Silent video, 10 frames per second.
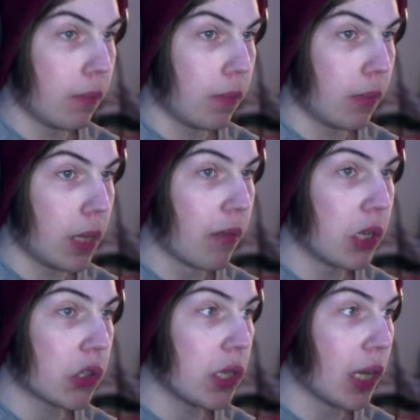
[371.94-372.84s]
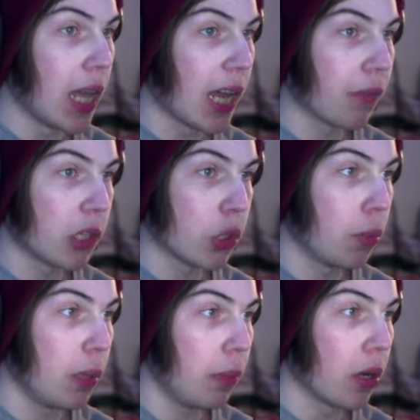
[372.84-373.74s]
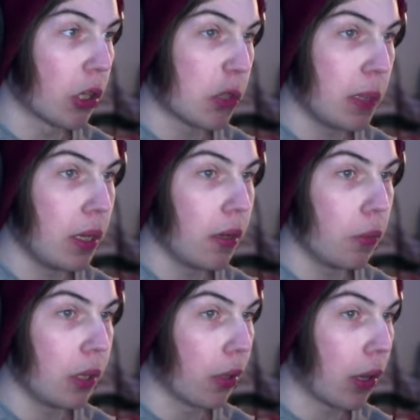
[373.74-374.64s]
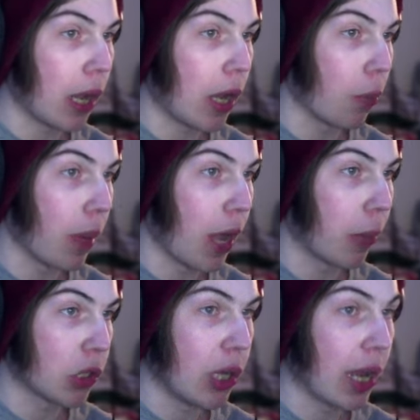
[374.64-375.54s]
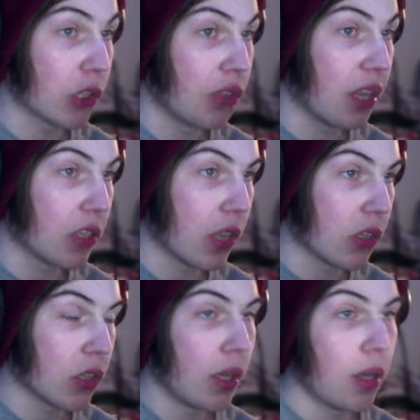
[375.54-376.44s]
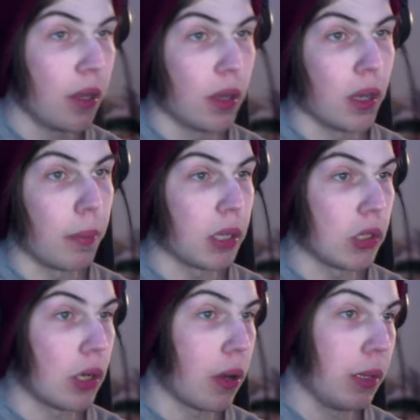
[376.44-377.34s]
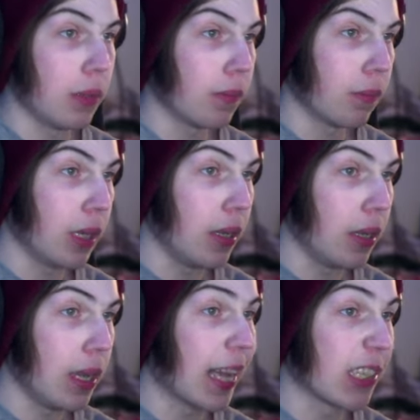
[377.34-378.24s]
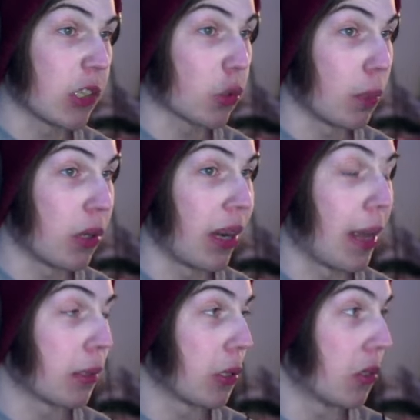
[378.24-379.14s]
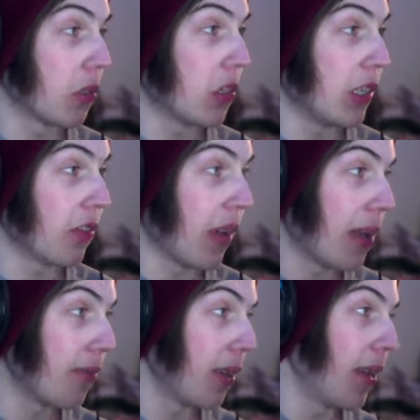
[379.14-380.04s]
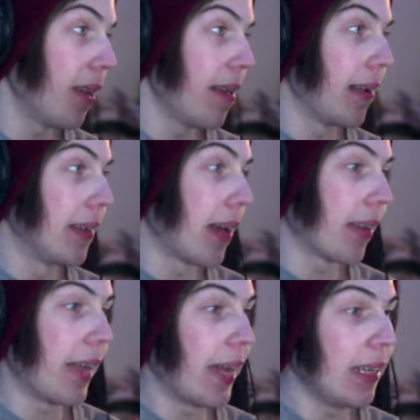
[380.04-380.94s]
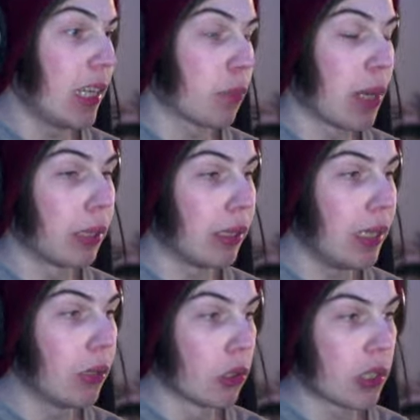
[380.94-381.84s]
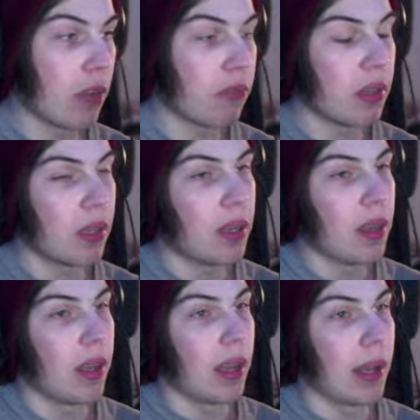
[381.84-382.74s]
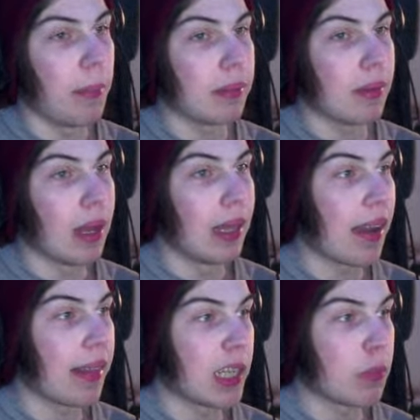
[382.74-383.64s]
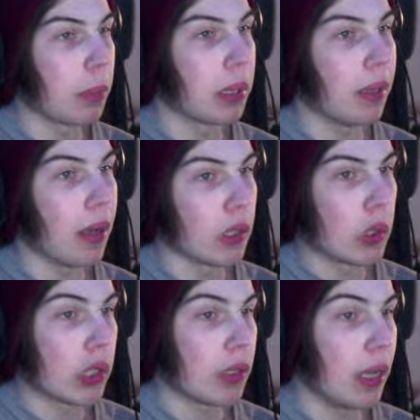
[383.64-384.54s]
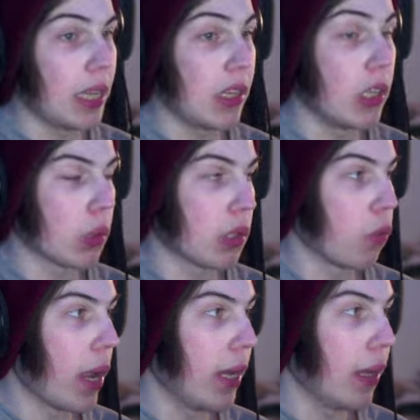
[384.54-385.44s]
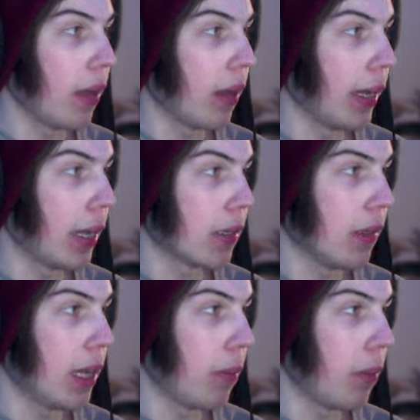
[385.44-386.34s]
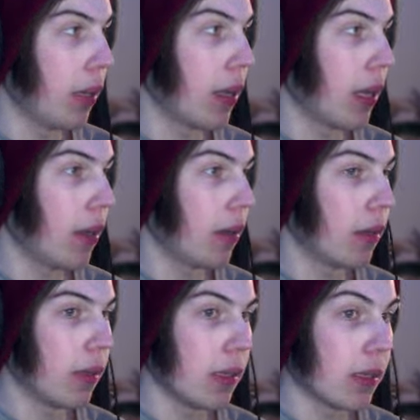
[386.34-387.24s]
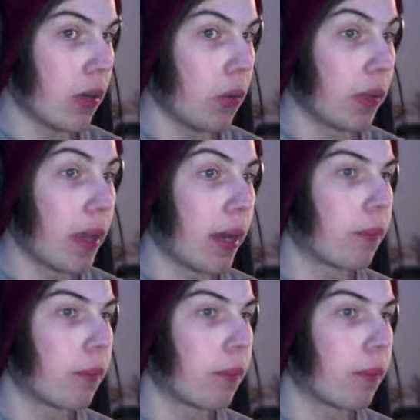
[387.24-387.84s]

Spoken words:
Obviously, a lot of this could be PR speak. We don't know how much he actually thinks this, because, you know, I mean, he hasn't scripted an episode since season 5. A lot of that is probably legal stuff, but a lot of that is probably also just his interest waning, I guess, in the IP and the things they're doing there.